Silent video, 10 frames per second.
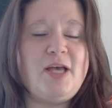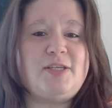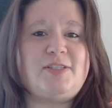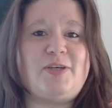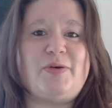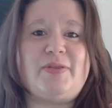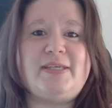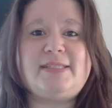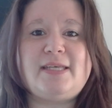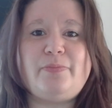So
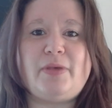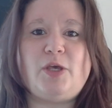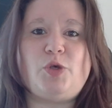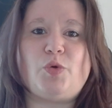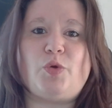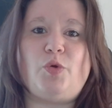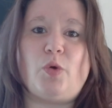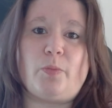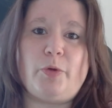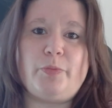this can be your
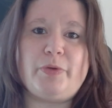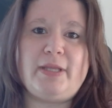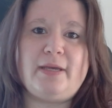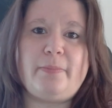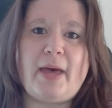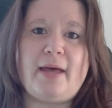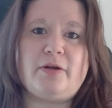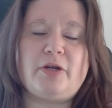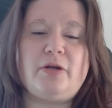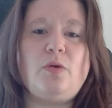normal breathing
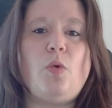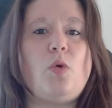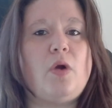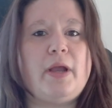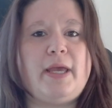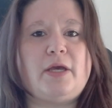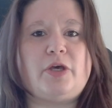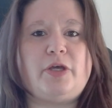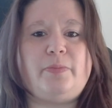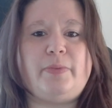pattern, or it
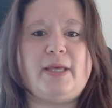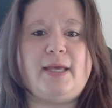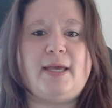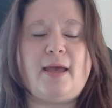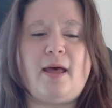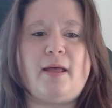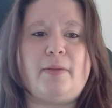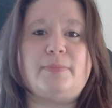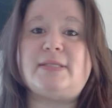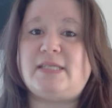could be
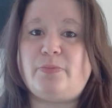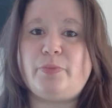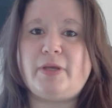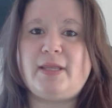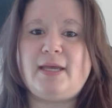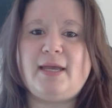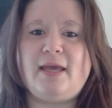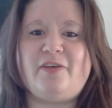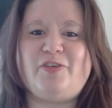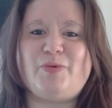deep breathing
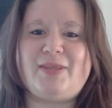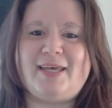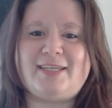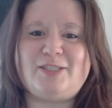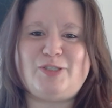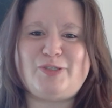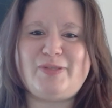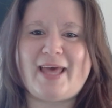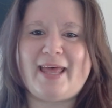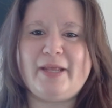if you would like to do
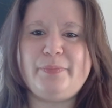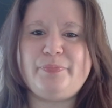that.